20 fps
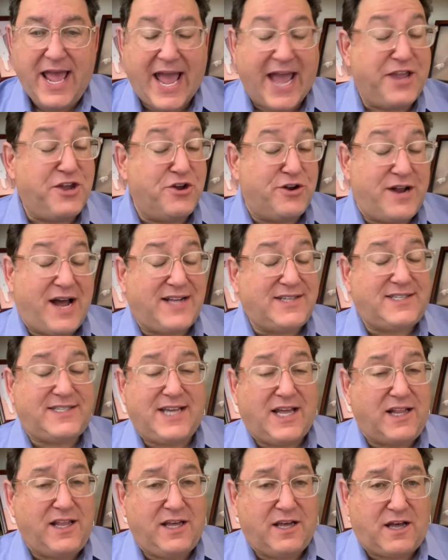And you're not
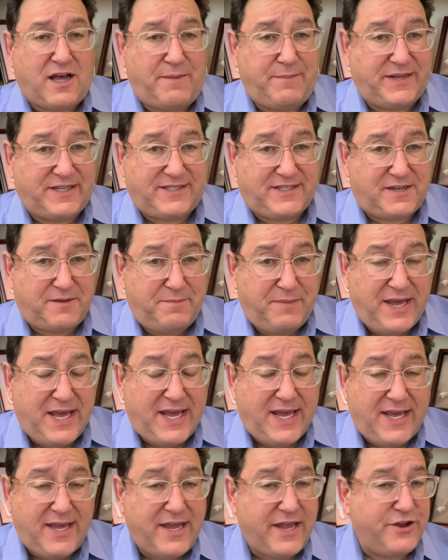selling chametz to
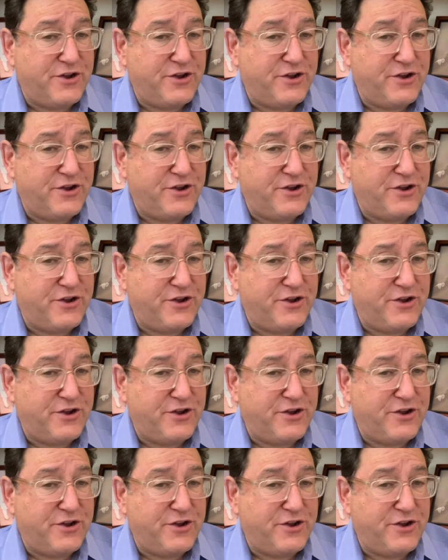me,